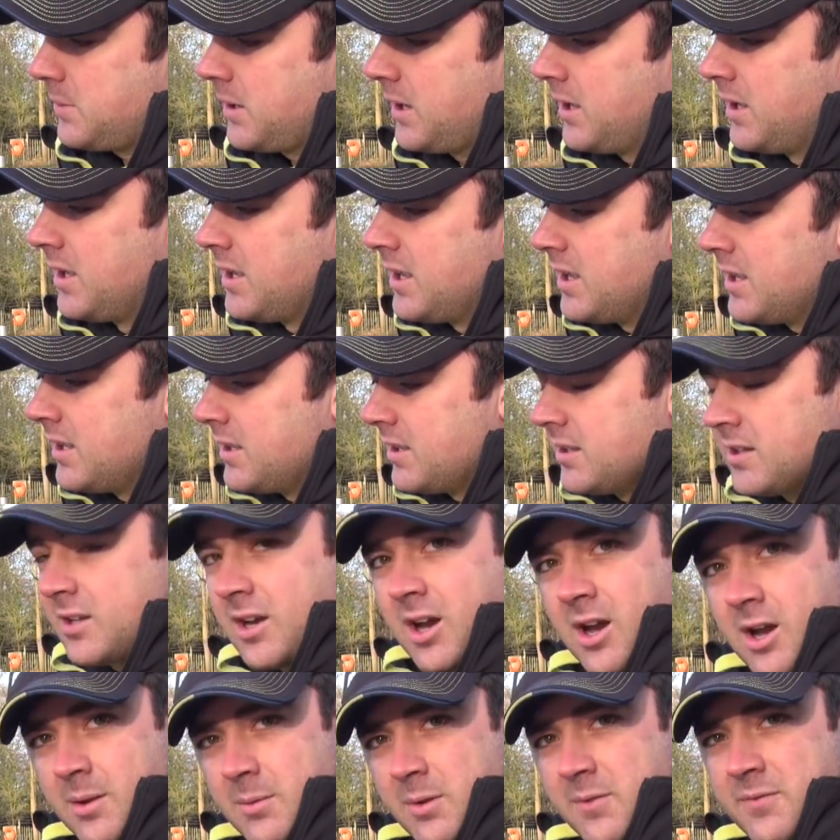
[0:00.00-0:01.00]
But
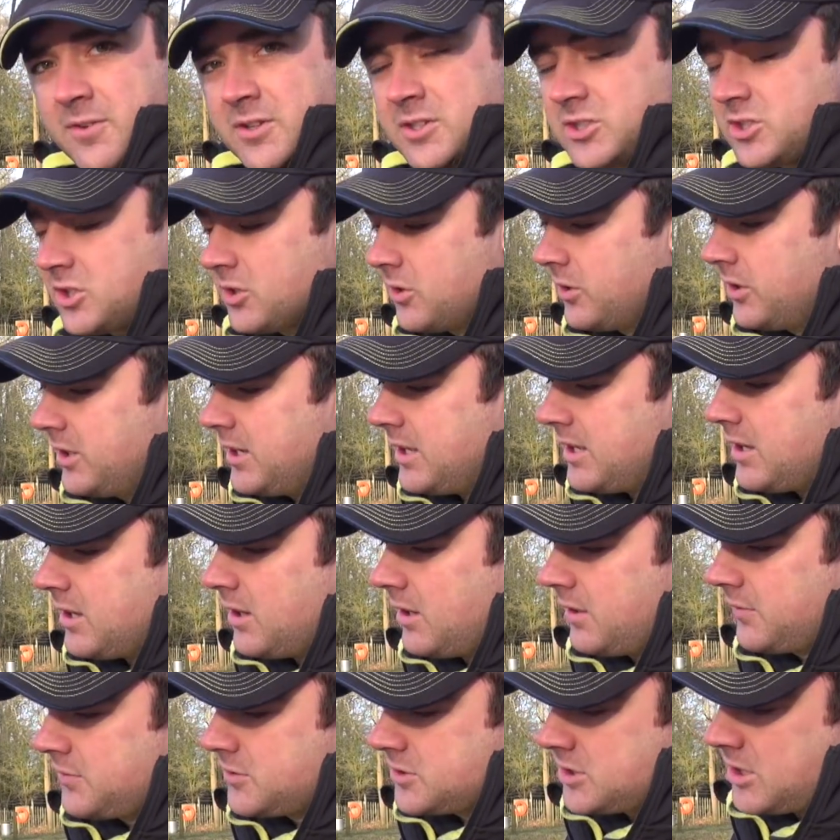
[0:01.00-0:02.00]
I hope you've enjoyed it.
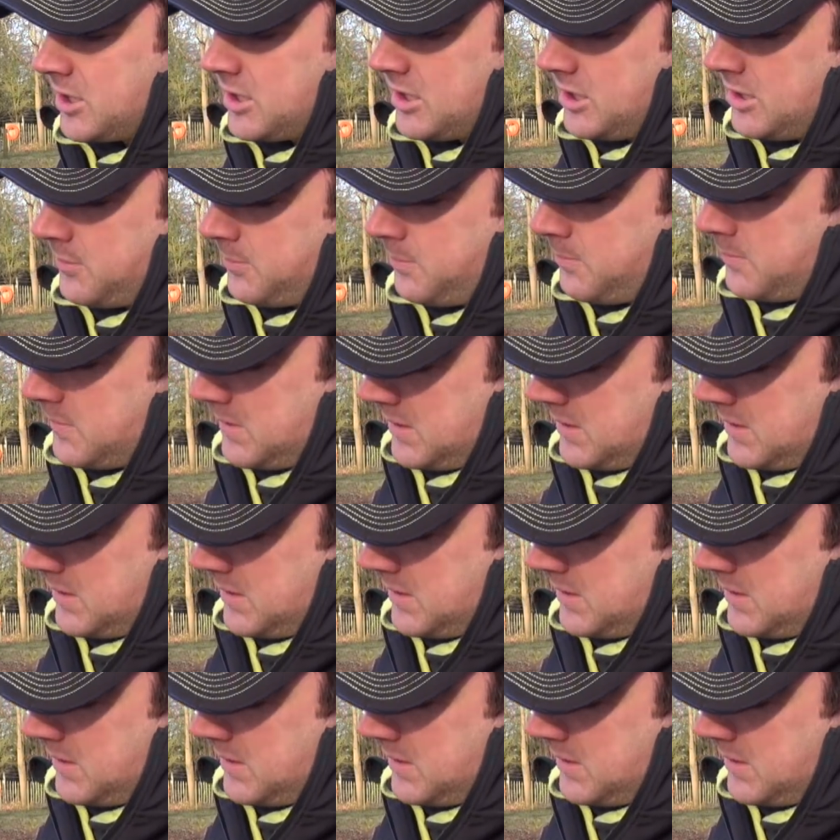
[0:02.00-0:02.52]
I've certainly